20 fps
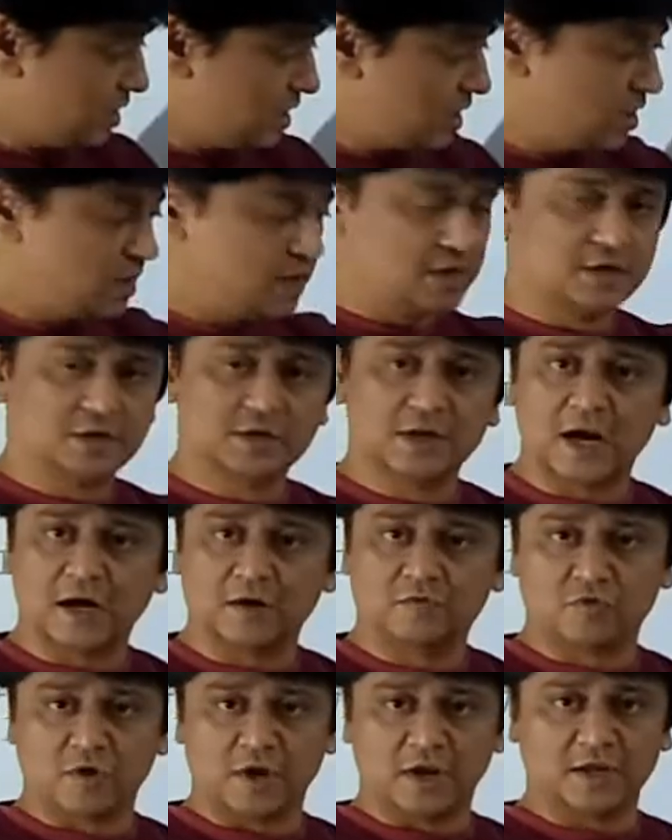mirror is
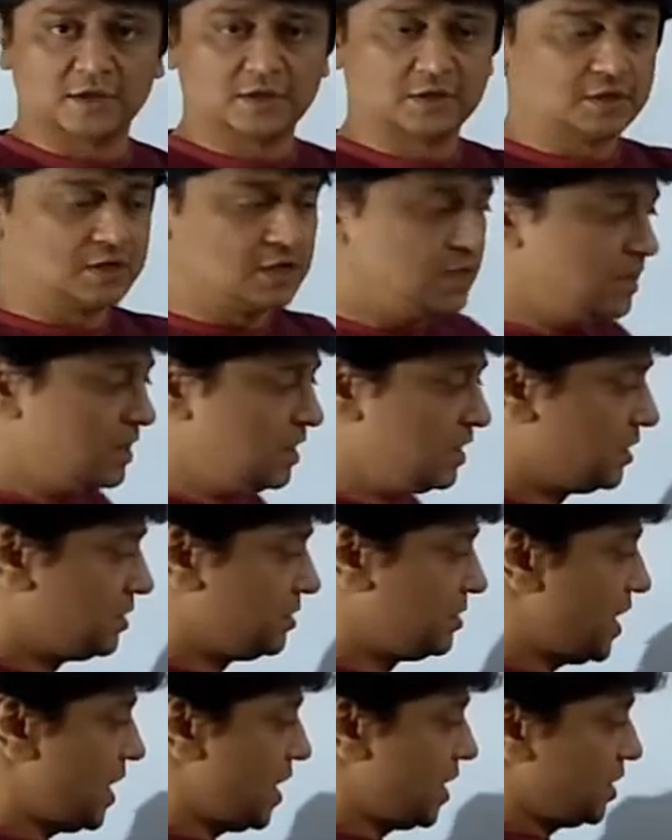at rest,
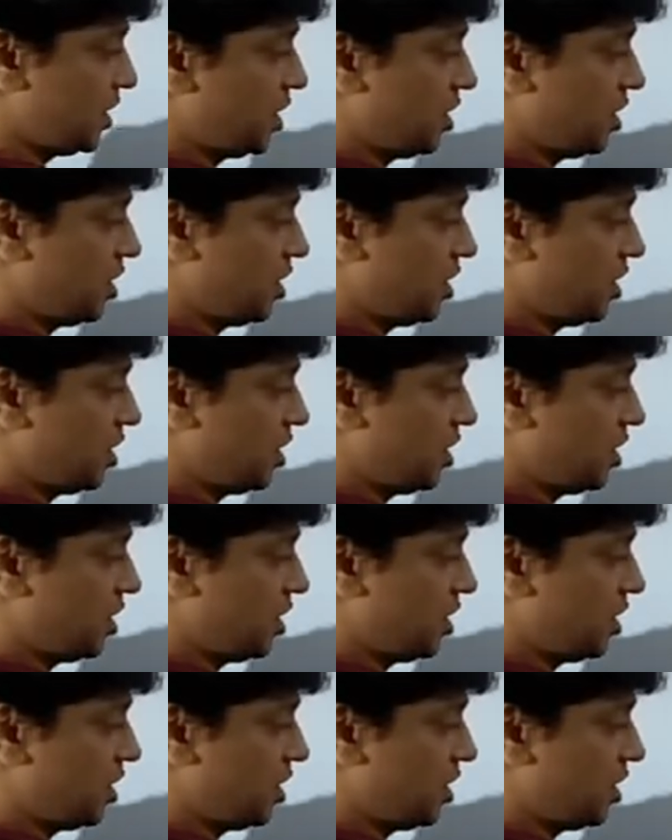then